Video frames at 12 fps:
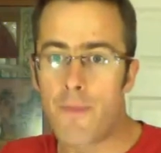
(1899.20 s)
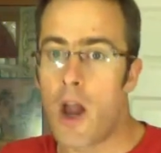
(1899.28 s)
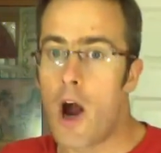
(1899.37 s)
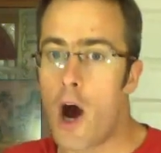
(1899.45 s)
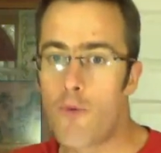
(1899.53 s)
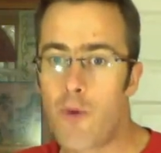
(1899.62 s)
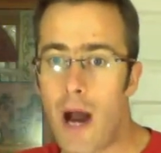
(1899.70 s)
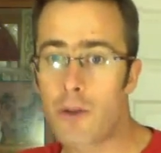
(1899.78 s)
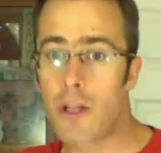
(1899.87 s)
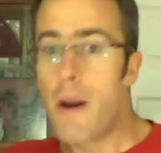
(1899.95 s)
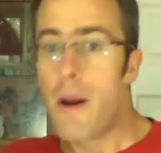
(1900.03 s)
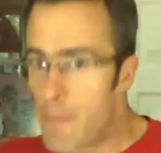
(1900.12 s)
around
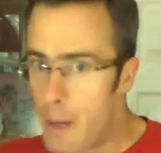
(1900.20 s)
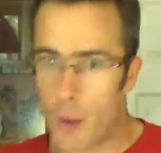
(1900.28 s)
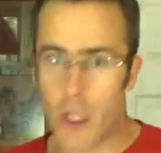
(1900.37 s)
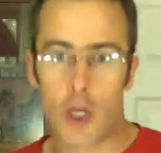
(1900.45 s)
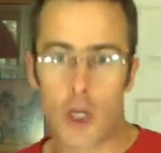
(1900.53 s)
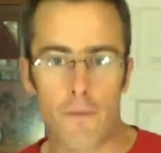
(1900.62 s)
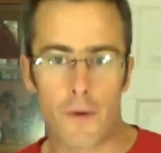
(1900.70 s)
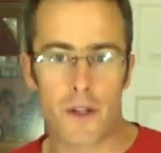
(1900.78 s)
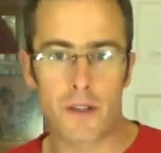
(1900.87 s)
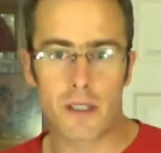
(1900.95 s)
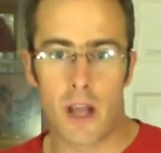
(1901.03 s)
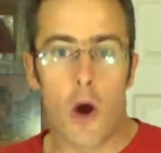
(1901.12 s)
building
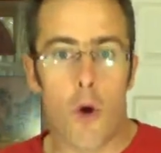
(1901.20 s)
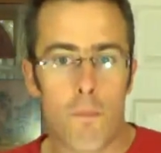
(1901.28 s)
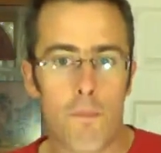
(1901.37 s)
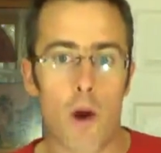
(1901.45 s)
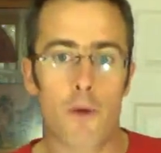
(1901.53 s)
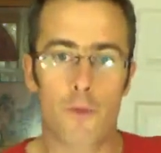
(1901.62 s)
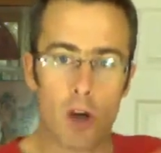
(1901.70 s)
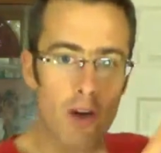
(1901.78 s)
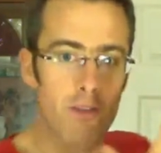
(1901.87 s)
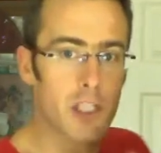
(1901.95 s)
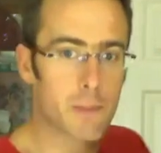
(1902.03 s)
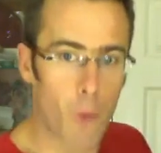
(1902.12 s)
confidence, both for kind of
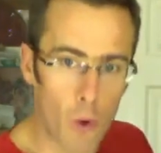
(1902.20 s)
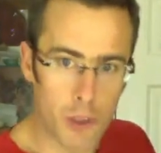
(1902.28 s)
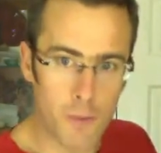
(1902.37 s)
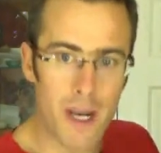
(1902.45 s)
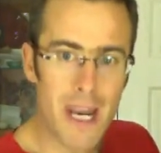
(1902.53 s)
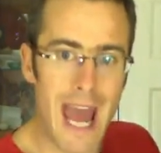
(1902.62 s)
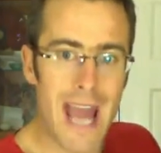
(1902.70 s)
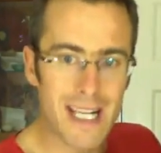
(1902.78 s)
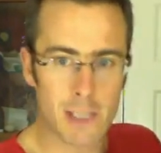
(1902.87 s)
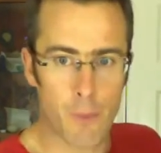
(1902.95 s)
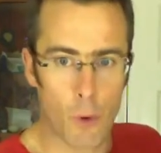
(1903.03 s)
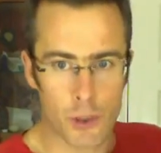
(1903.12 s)
sportsmen and
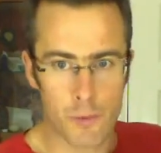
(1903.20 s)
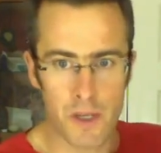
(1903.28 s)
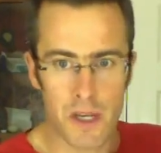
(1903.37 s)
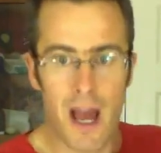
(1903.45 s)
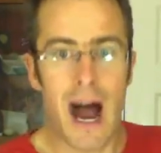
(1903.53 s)
ex-sportsmen